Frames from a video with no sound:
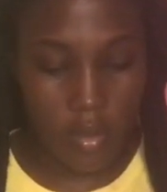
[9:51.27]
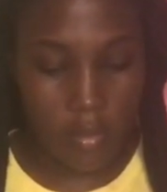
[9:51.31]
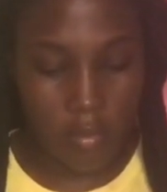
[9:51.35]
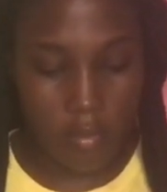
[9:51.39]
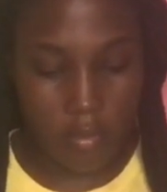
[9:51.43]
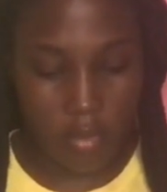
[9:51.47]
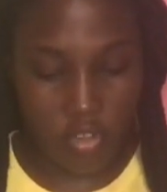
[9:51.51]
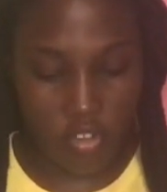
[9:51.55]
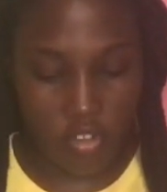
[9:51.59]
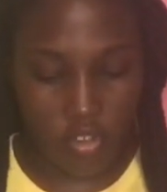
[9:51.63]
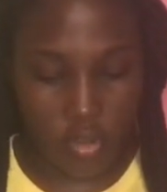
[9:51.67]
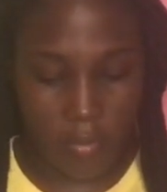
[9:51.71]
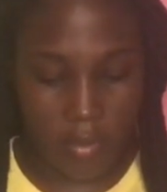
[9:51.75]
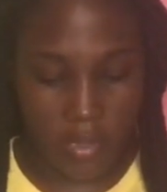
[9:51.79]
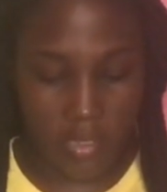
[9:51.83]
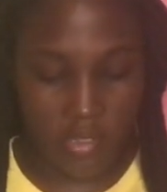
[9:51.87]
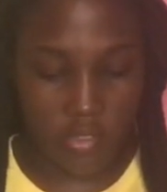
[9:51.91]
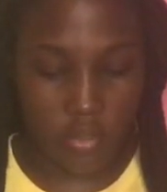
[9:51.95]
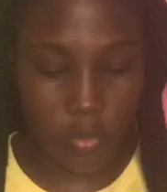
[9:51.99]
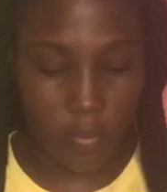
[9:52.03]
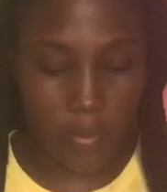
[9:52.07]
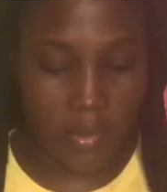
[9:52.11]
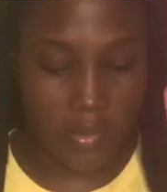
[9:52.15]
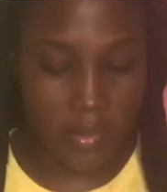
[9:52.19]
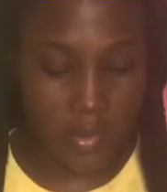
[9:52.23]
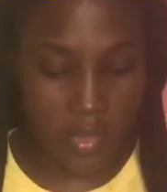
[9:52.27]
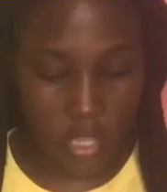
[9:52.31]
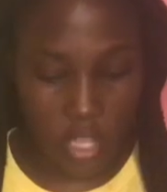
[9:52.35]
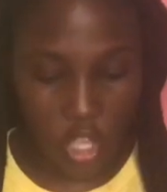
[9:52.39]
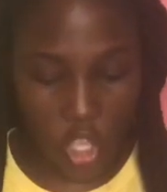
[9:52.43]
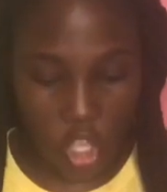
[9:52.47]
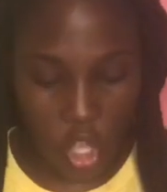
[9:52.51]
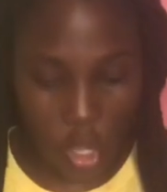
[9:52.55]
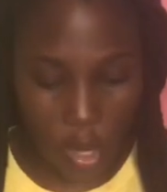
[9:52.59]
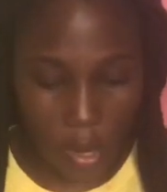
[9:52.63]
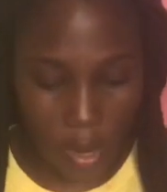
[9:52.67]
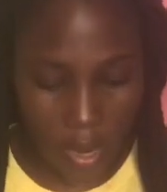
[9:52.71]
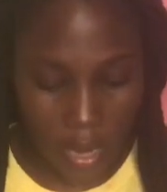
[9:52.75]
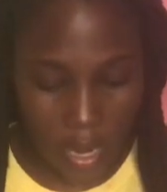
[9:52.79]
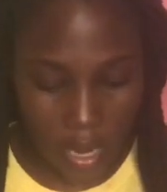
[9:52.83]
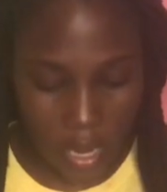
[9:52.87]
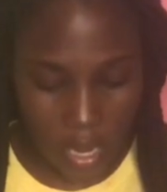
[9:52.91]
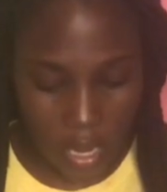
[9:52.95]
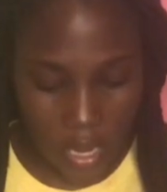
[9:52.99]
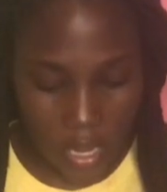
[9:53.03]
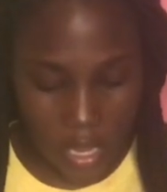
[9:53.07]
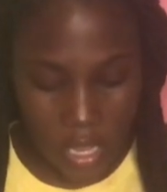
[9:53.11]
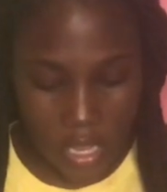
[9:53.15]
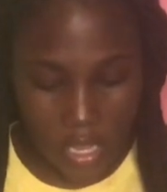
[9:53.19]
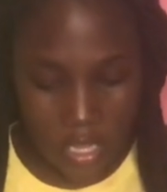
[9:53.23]
Make sure my soap is secure.
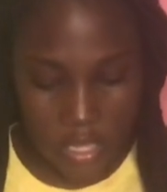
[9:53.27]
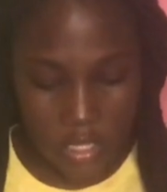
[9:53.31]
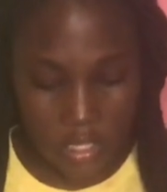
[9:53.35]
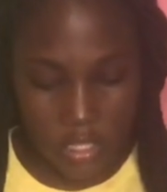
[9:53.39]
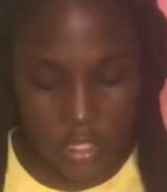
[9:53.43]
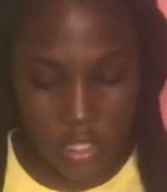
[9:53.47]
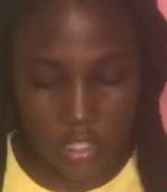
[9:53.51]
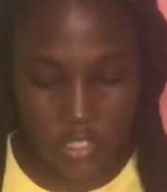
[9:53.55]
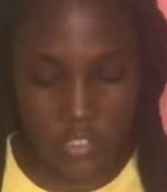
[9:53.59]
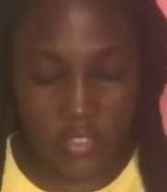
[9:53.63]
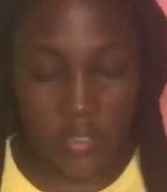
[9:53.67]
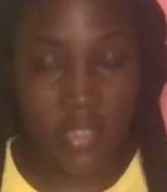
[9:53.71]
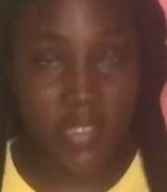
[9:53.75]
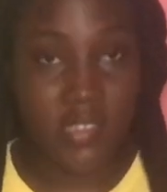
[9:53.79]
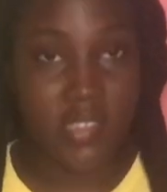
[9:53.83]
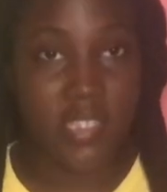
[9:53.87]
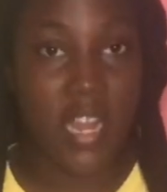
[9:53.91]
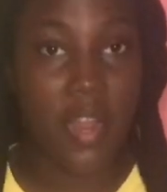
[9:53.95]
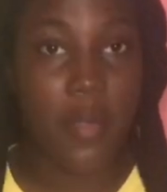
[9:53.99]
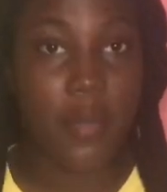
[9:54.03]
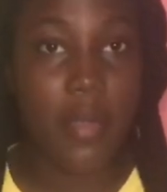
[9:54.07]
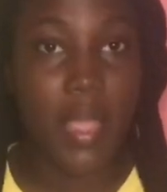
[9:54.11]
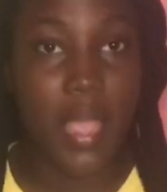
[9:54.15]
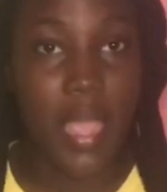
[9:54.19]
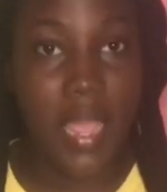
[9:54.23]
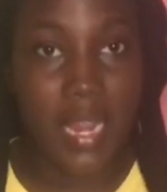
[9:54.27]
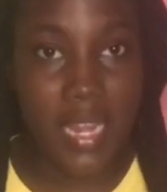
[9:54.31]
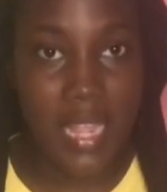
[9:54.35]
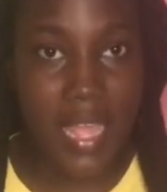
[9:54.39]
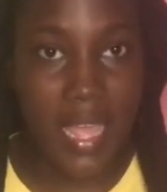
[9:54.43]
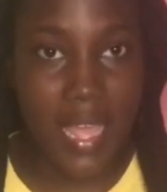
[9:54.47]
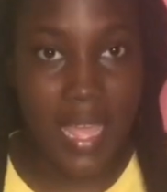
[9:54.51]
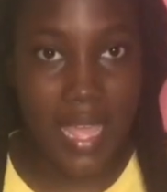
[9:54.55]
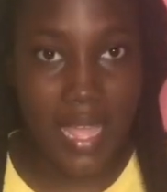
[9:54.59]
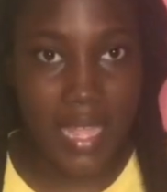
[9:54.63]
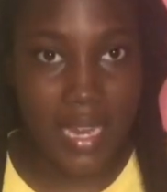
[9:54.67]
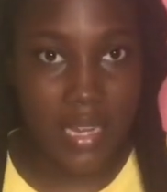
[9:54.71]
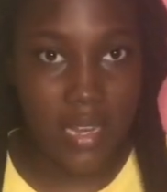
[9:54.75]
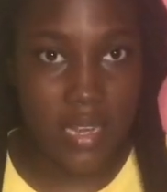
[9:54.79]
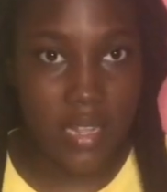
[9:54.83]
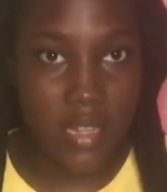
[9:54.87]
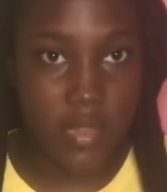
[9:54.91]
So I'll start with any end.